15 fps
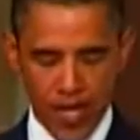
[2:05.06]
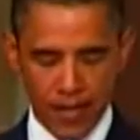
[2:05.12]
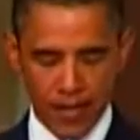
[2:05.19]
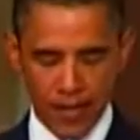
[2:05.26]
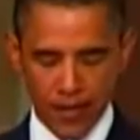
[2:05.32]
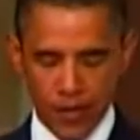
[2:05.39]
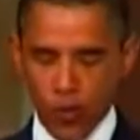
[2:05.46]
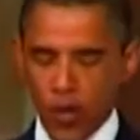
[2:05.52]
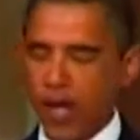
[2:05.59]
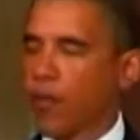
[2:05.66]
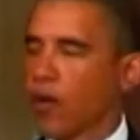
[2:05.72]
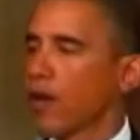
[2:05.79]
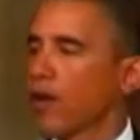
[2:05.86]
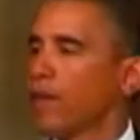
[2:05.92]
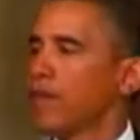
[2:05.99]
he
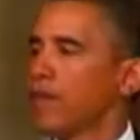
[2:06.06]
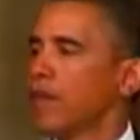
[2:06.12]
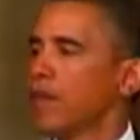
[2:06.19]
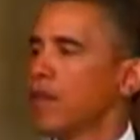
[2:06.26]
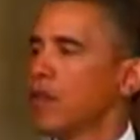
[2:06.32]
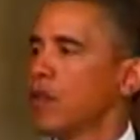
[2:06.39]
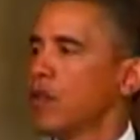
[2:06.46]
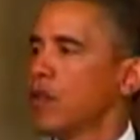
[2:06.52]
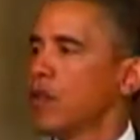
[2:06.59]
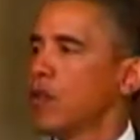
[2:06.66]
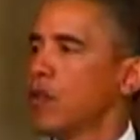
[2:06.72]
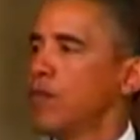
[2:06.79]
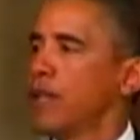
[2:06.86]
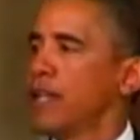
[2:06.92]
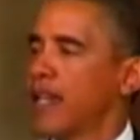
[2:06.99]
penned
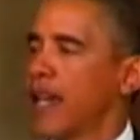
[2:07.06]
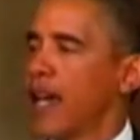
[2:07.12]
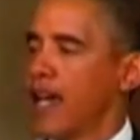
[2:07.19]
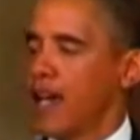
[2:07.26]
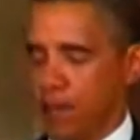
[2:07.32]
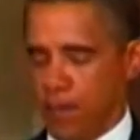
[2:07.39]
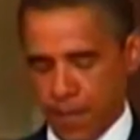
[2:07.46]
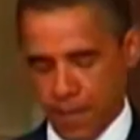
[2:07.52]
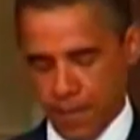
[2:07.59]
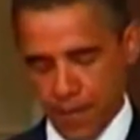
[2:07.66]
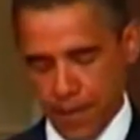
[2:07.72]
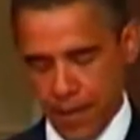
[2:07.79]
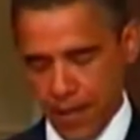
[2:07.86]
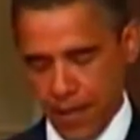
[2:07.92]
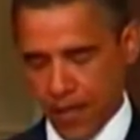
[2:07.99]
some 300
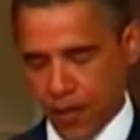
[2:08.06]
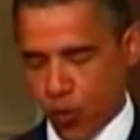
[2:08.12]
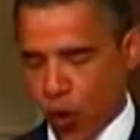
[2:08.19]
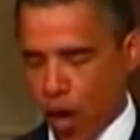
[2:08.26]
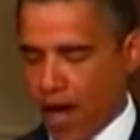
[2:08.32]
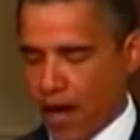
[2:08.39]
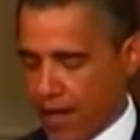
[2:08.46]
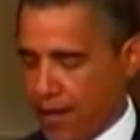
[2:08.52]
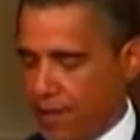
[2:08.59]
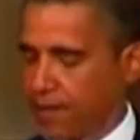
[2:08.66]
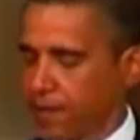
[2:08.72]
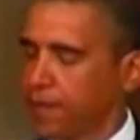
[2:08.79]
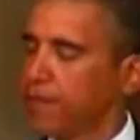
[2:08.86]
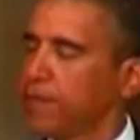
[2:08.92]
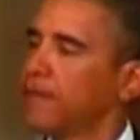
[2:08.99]
laws himself.